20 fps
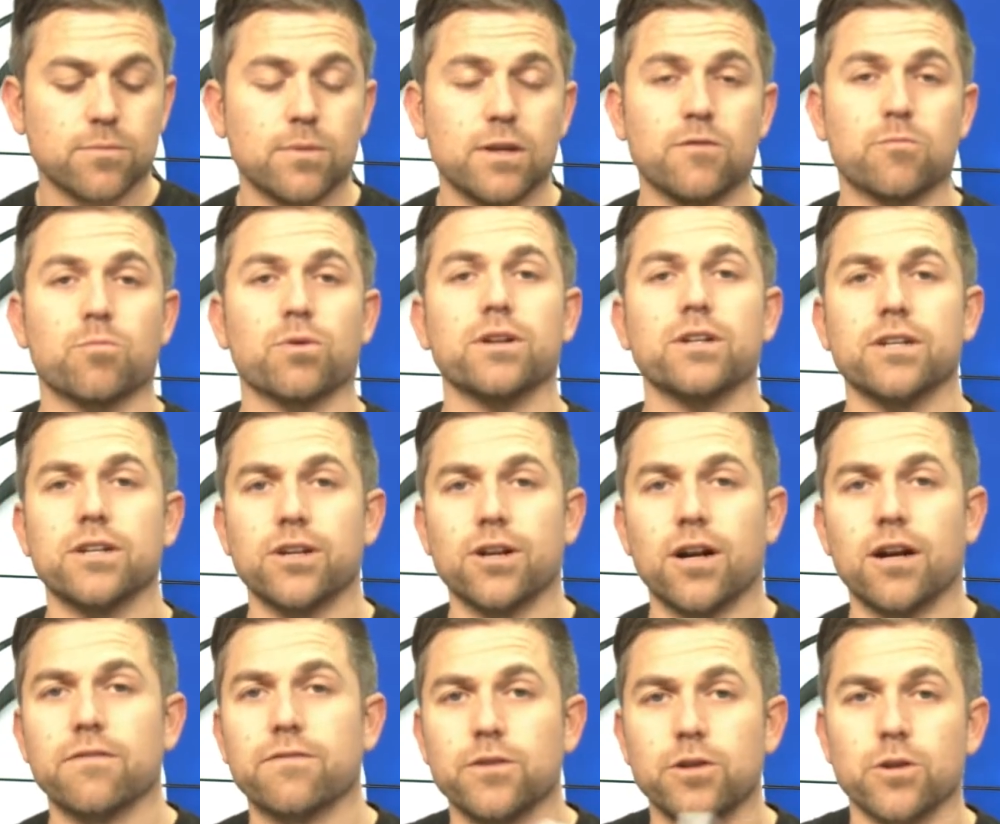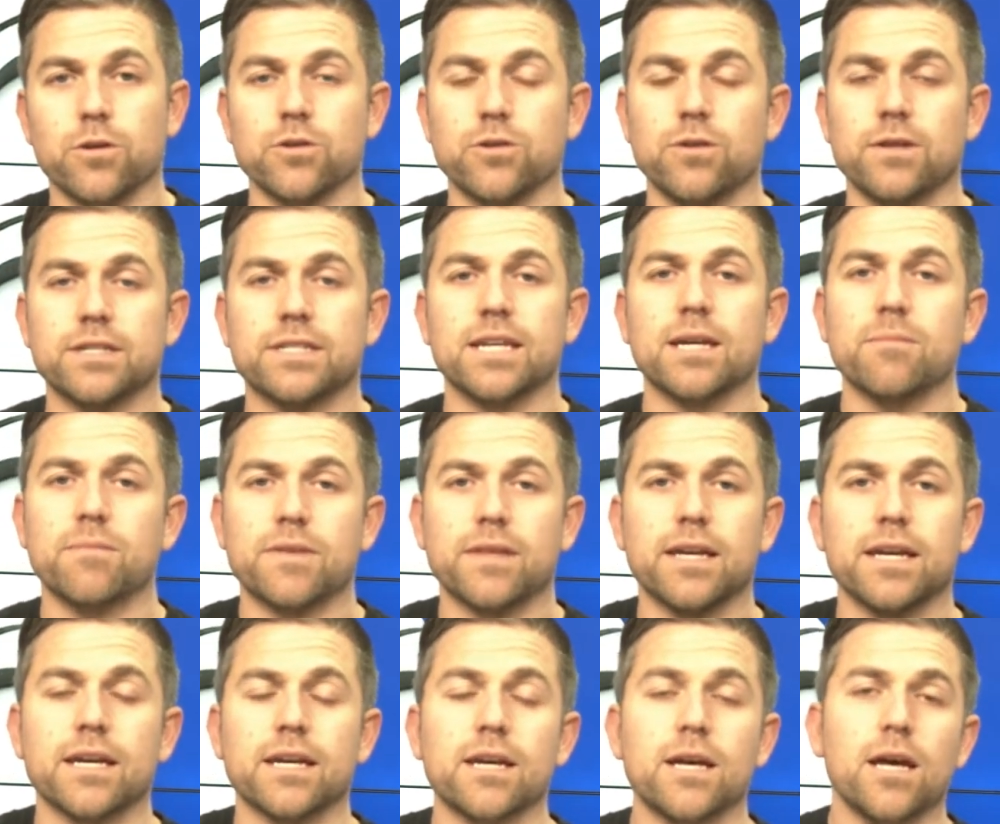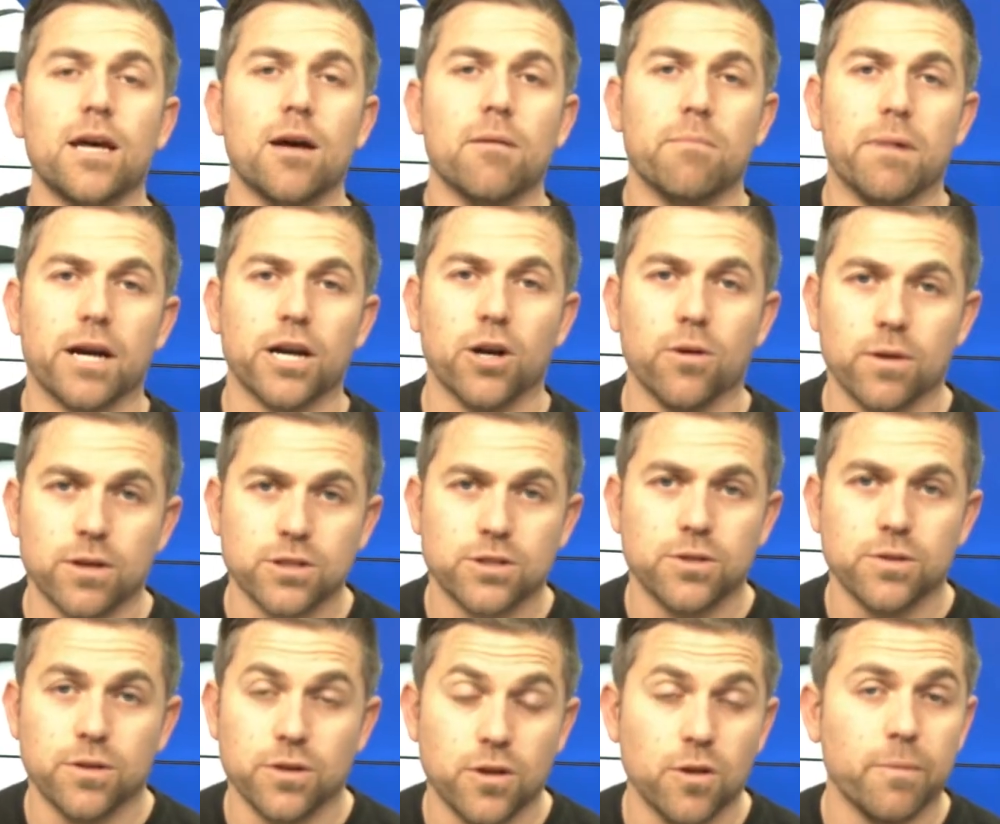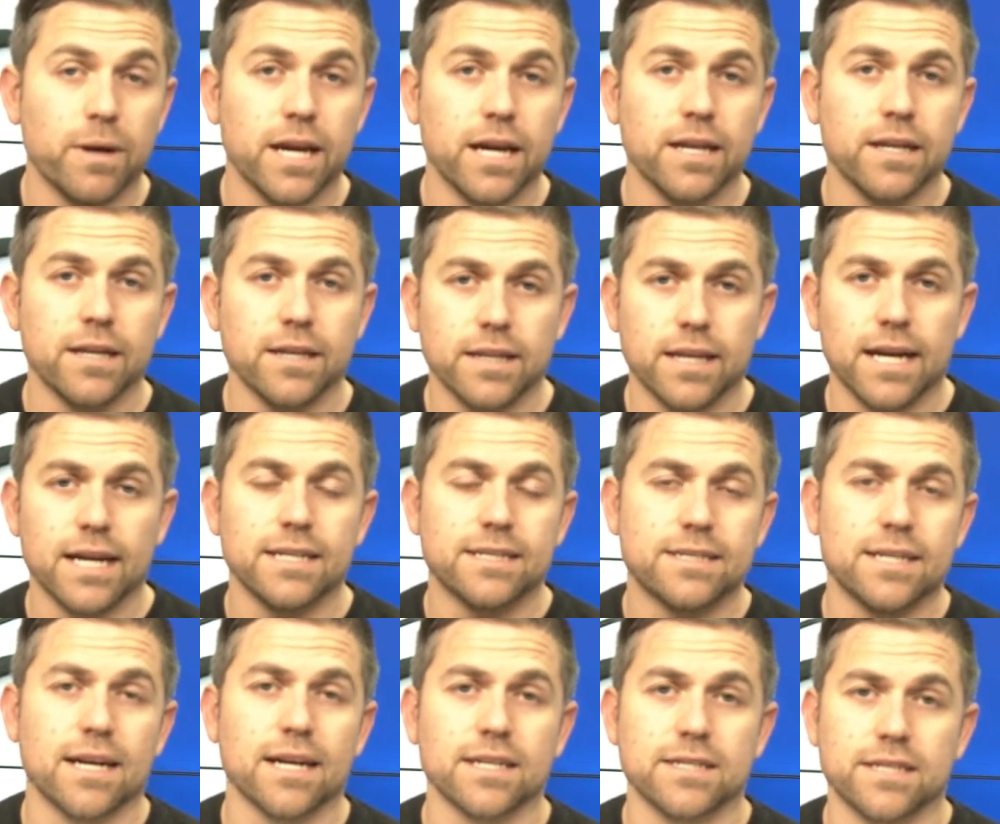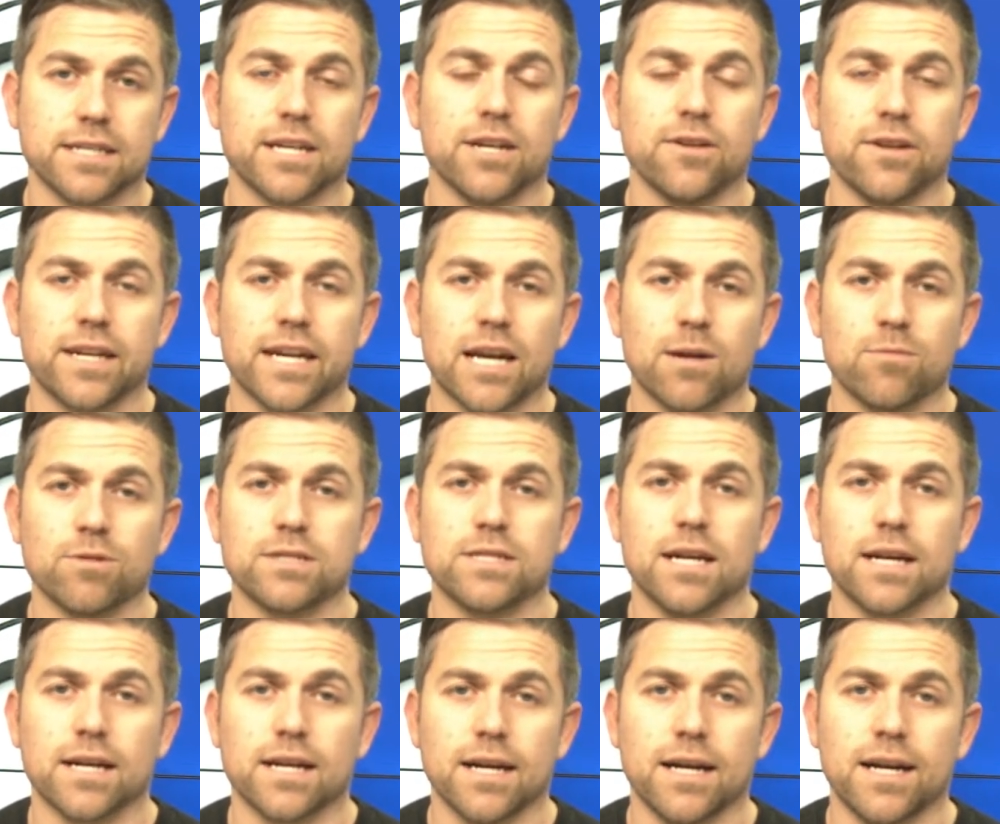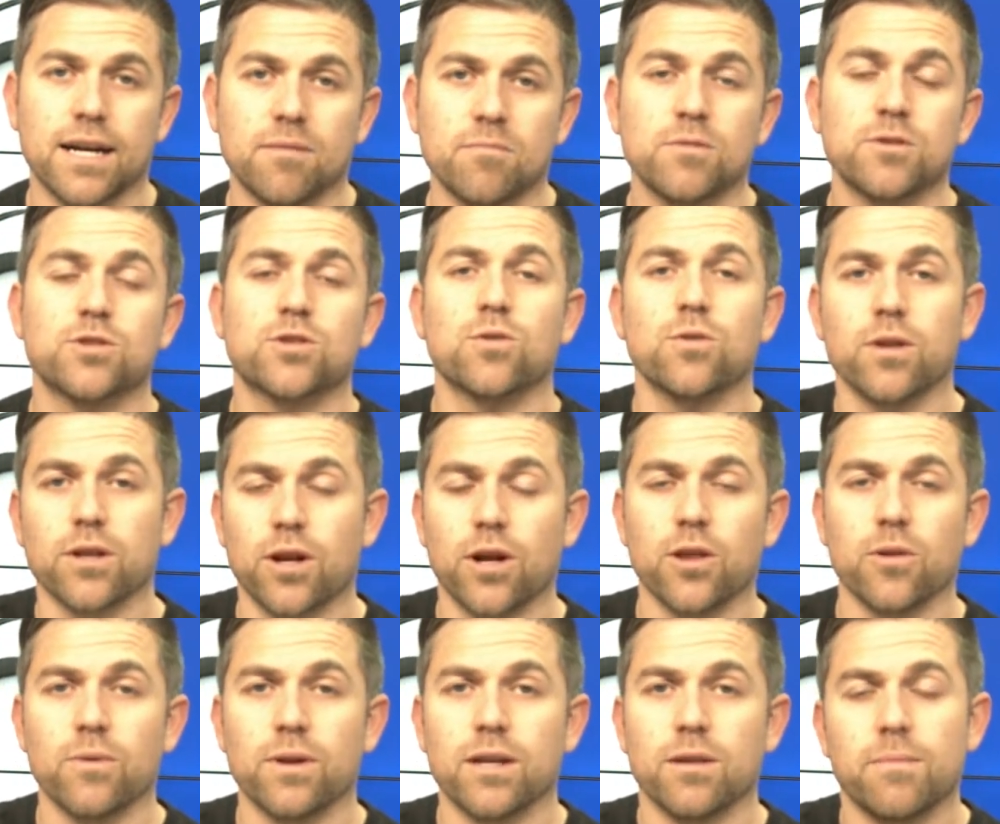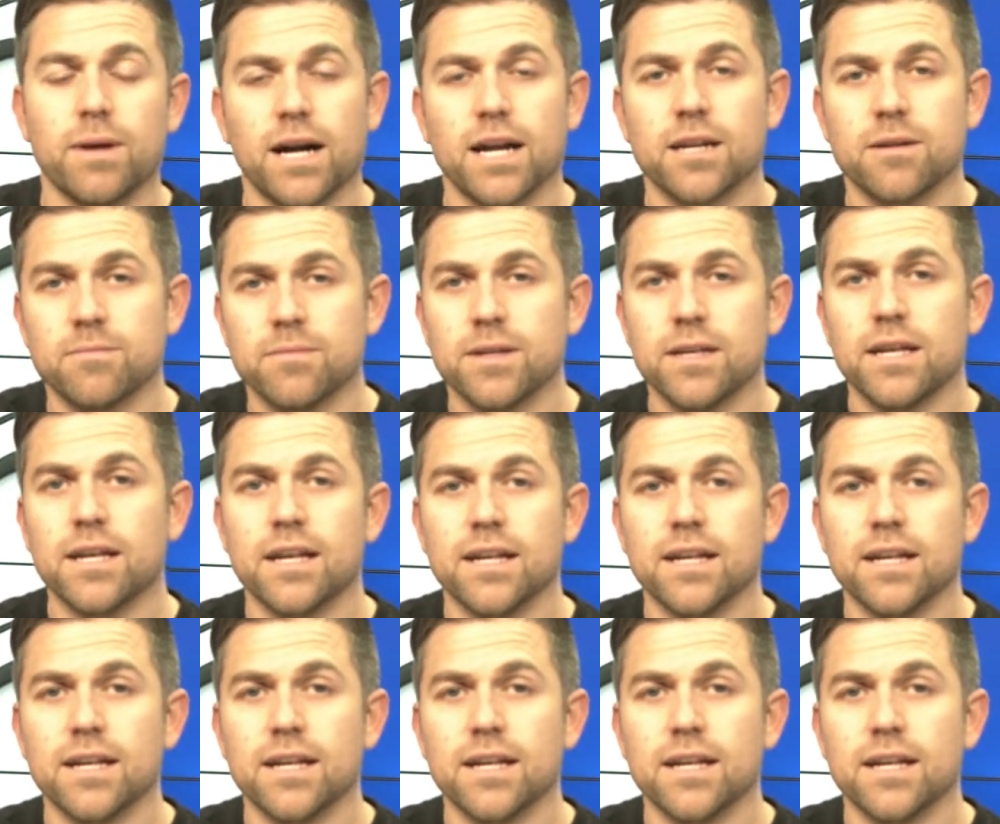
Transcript: We've printed it off. You can do the same thing by going to the domain lightsocketsecuritycameras.com, scrolling all the way to the bottom,